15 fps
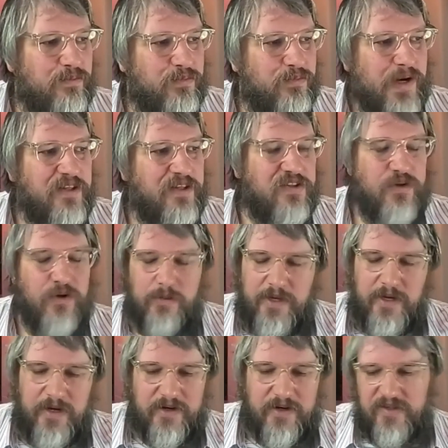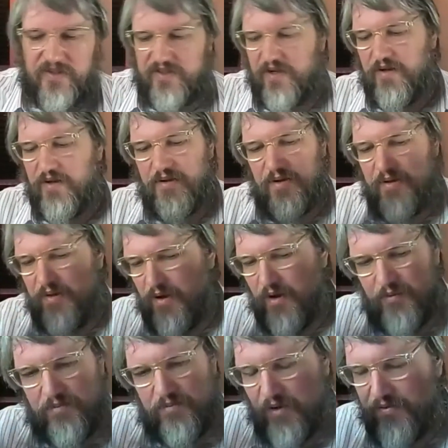brainstorm here, because
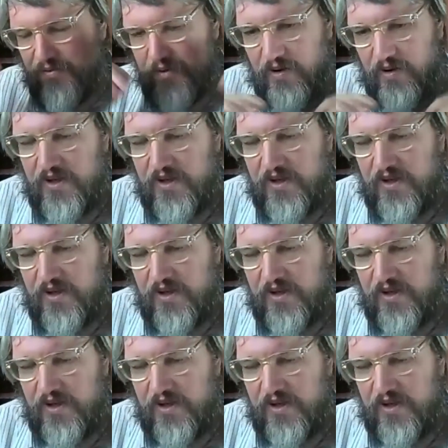I'll throw